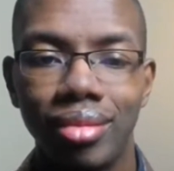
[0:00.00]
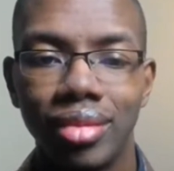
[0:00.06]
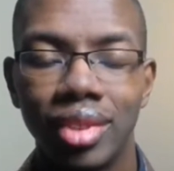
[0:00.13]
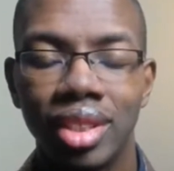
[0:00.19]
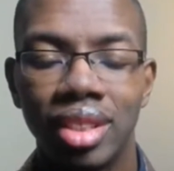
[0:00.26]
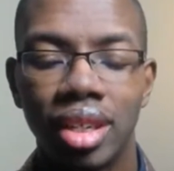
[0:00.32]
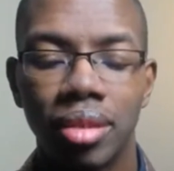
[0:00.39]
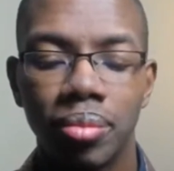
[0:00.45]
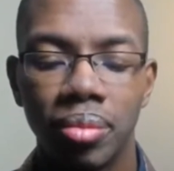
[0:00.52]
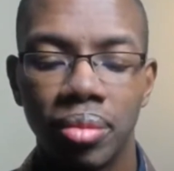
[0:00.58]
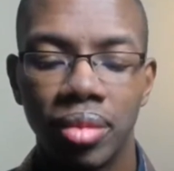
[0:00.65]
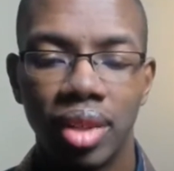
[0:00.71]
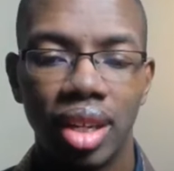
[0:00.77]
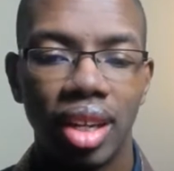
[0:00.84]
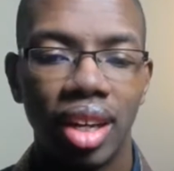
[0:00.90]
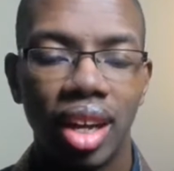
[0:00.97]
So,
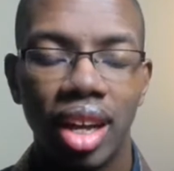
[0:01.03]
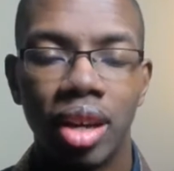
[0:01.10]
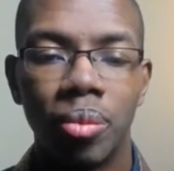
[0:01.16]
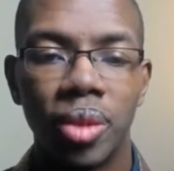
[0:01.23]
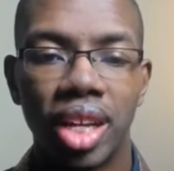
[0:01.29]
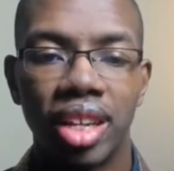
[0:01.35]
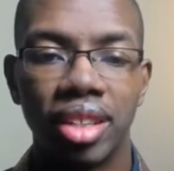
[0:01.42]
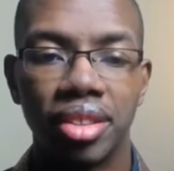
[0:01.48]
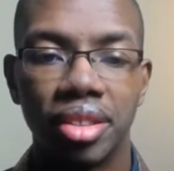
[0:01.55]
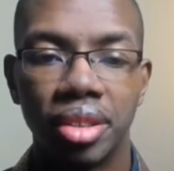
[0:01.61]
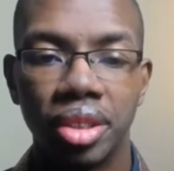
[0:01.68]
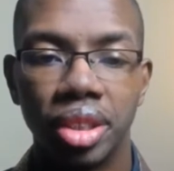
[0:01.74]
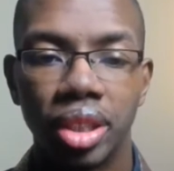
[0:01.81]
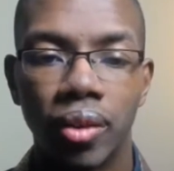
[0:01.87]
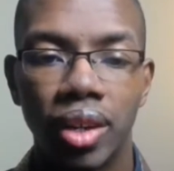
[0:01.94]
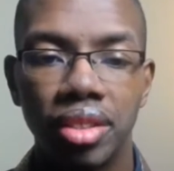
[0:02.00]
I hope that answered
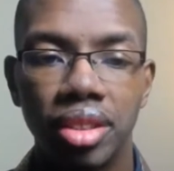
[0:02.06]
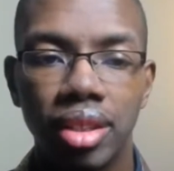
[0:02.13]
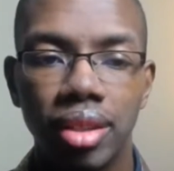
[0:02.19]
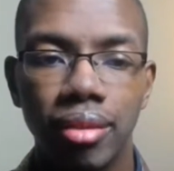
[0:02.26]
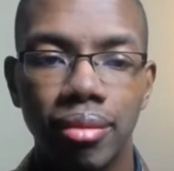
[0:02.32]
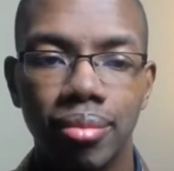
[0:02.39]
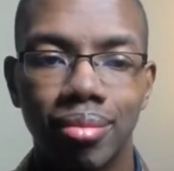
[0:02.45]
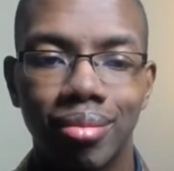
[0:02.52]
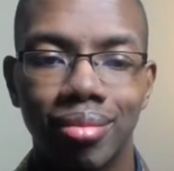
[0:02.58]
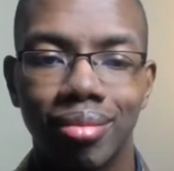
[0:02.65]
your question.